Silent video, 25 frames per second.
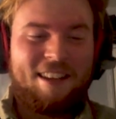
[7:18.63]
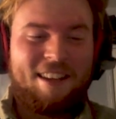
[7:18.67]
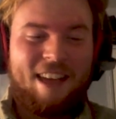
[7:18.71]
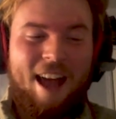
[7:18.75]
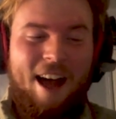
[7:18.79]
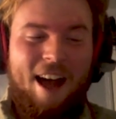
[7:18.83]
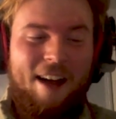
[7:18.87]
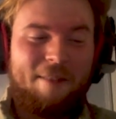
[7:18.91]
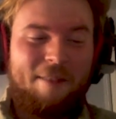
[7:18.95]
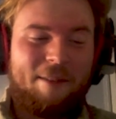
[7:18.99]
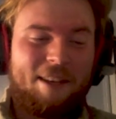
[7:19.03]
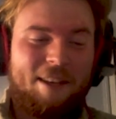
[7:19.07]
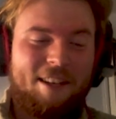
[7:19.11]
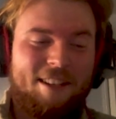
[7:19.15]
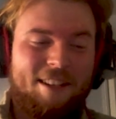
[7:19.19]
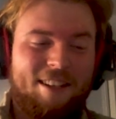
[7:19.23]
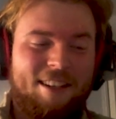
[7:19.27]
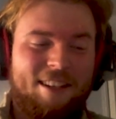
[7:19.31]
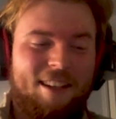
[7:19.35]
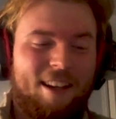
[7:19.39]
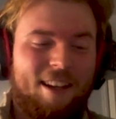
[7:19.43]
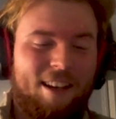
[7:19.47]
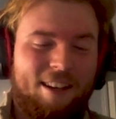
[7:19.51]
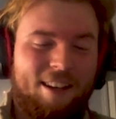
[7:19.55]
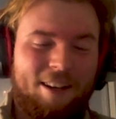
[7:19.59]
yeah, I
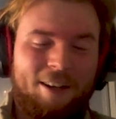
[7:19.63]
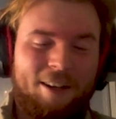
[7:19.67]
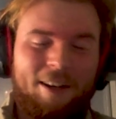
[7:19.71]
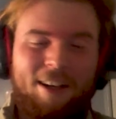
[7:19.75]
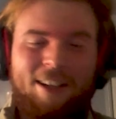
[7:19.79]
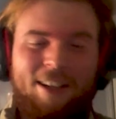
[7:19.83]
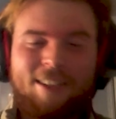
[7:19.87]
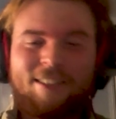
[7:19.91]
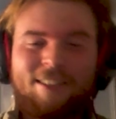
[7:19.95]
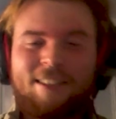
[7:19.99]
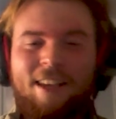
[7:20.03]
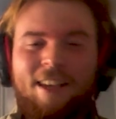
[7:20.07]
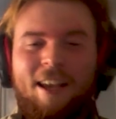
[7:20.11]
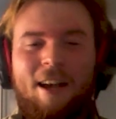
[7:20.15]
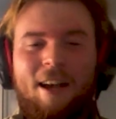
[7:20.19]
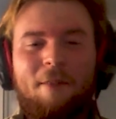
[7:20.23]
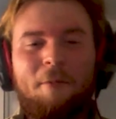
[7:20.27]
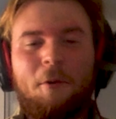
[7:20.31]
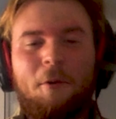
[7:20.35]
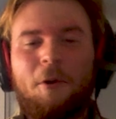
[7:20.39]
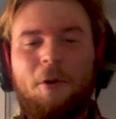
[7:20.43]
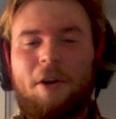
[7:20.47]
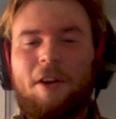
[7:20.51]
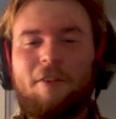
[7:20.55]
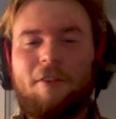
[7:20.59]
mean, I could say
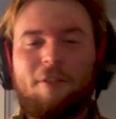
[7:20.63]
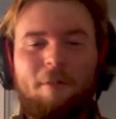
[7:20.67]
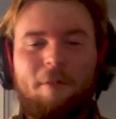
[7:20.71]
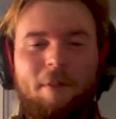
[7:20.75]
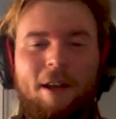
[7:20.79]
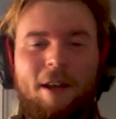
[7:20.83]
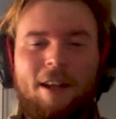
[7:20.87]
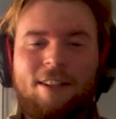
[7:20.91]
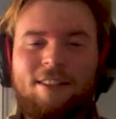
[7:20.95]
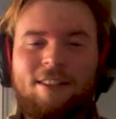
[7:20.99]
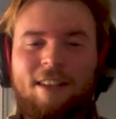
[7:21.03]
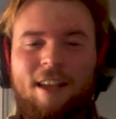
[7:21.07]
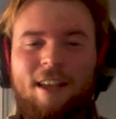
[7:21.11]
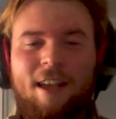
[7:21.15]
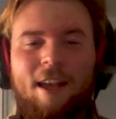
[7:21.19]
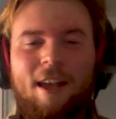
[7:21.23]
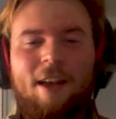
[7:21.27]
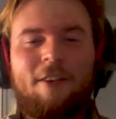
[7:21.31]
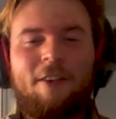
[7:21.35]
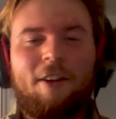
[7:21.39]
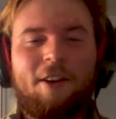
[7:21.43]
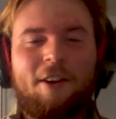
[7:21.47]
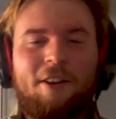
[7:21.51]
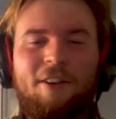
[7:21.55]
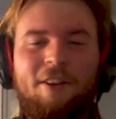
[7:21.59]
I'm walking from here to
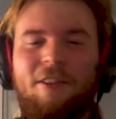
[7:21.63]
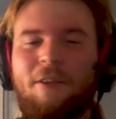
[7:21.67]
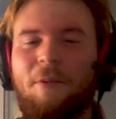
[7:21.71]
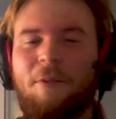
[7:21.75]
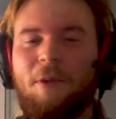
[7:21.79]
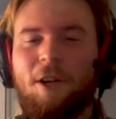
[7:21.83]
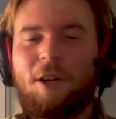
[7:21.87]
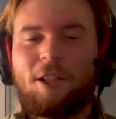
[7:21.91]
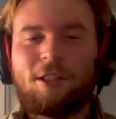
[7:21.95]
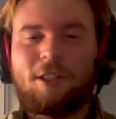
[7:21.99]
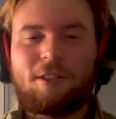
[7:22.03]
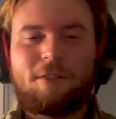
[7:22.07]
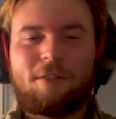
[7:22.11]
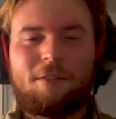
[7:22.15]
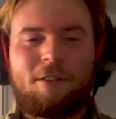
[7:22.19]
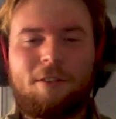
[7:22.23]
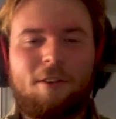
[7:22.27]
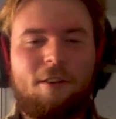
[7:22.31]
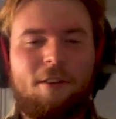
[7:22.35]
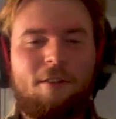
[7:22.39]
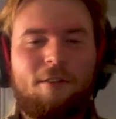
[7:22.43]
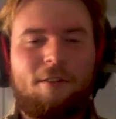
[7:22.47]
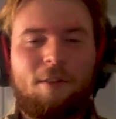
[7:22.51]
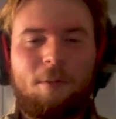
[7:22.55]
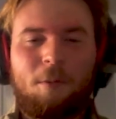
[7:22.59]
here. I knew the words
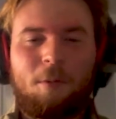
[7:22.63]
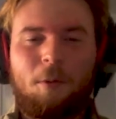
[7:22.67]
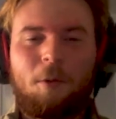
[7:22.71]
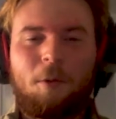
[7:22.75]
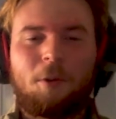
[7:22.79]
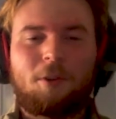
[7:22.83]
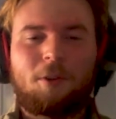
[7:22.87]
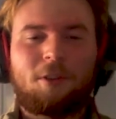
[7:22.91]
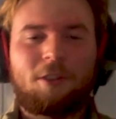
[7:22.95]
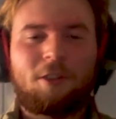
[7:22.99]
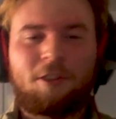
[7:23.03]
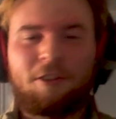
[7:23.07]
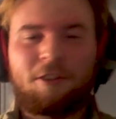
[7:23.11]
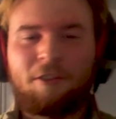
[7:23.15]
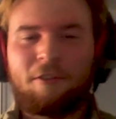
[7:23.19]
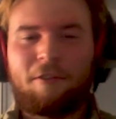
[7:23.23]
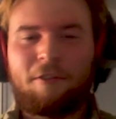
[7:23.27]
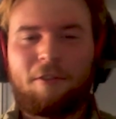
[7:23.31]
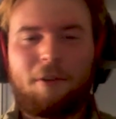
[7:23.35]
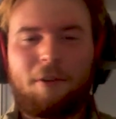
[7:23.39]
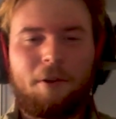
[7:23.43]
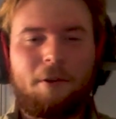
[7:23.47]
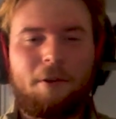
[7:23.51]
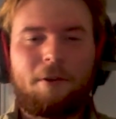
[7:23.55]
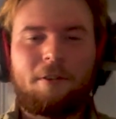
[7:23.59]
for water
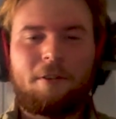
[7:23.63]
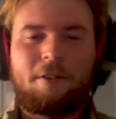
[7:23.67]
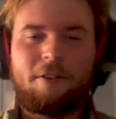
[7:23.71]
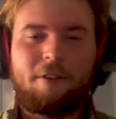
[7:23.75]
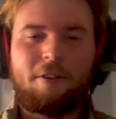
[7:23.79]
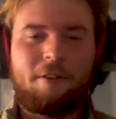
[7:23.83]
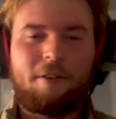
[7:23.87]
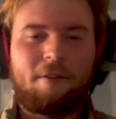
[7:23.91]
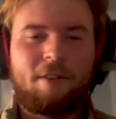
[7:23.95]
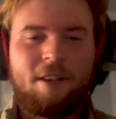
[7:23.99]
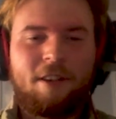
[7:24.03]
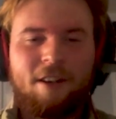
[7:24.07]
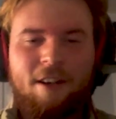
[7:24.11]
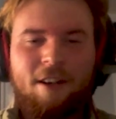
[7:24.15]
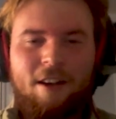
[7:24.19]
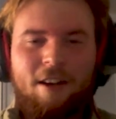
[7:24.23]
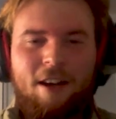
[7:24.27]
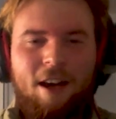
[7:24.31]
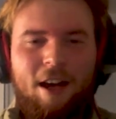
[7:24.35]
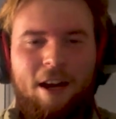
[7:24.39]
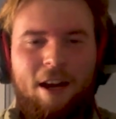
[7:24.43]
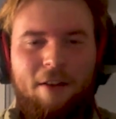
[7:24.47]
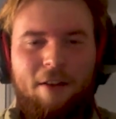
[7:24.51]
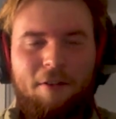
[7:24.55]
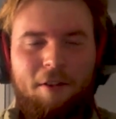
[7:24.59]
and food and
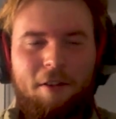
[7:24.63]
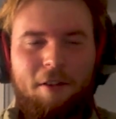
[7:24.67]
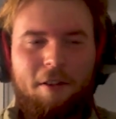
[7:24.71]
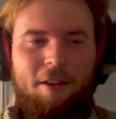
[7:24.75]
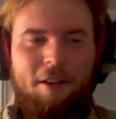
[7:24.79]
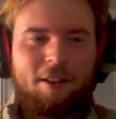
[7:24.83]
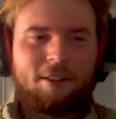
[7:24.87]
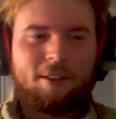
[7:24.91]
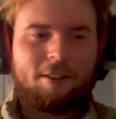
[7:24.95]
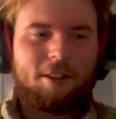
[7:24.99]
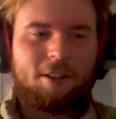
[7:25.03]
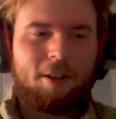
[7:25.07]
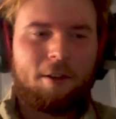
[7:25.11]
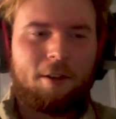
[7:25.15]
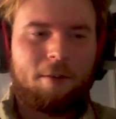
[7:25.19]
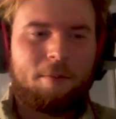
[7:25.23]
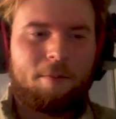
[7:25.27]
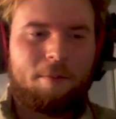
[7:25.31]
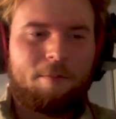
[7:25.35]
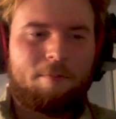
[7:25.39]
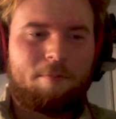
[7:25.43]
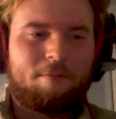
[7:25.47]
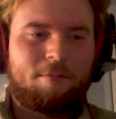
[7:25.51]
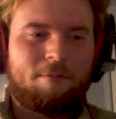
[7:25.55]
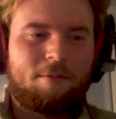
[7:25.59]
everything. So
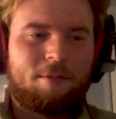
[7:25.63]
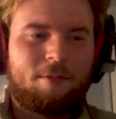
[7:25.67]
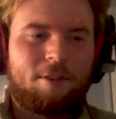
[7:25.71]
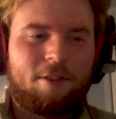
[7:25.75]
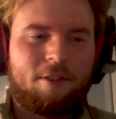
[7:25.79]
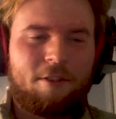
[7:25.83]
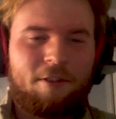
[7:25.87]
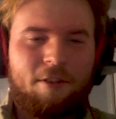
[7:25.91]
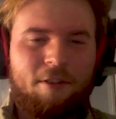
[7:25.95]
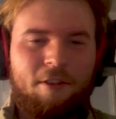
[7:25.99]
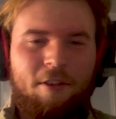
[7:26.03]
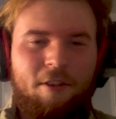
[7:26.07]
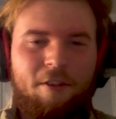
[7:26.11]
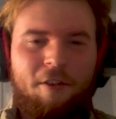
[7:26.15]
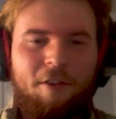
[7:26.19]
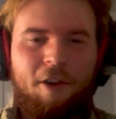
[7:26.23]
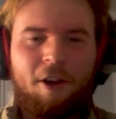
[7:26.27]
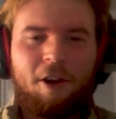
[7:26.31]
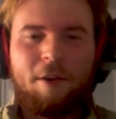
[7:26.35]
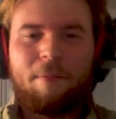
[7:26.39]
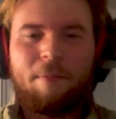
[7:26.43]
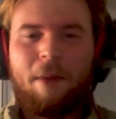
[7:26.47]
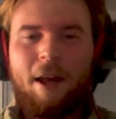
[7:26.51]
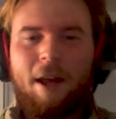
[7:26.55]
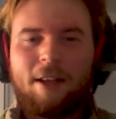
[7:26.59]
the
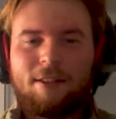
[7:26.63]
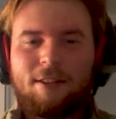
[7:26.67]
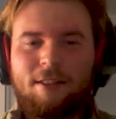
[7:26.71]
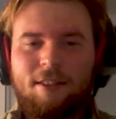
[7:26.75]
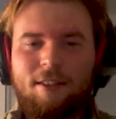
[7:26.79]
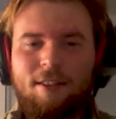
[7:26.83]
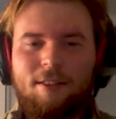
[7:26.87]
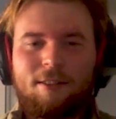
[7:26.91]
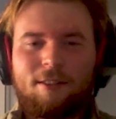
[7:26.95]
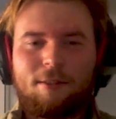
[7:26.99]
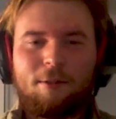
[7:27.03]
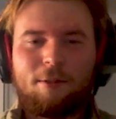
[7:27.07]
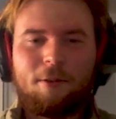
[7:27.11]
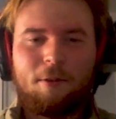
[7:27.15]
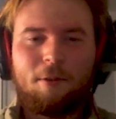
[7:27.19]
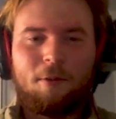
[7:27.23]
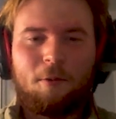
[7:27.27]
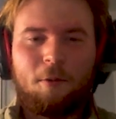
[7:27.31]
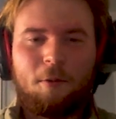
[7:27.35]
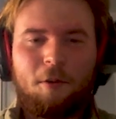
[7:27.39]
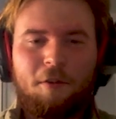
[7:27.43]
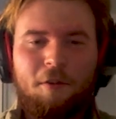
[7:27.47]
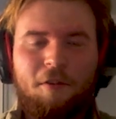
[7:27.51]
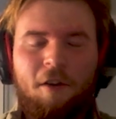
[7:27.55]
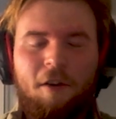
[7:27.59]
very basics
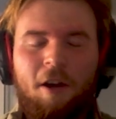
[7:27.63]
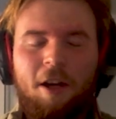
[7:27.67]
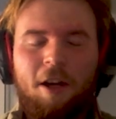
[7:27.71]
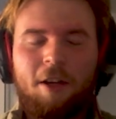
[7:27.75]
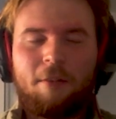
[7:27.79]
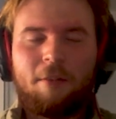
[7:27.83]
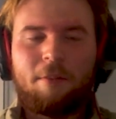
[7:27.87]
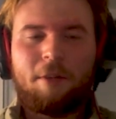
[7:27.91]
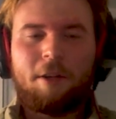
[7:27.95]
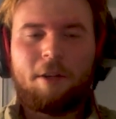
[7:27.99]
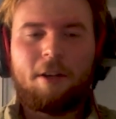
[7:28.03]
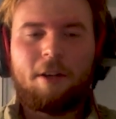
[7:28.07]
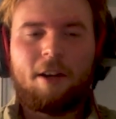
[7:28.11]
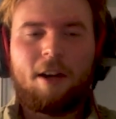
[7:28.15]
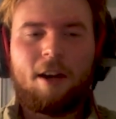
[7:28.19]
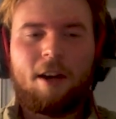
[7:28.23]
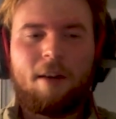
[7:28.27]
were fine, but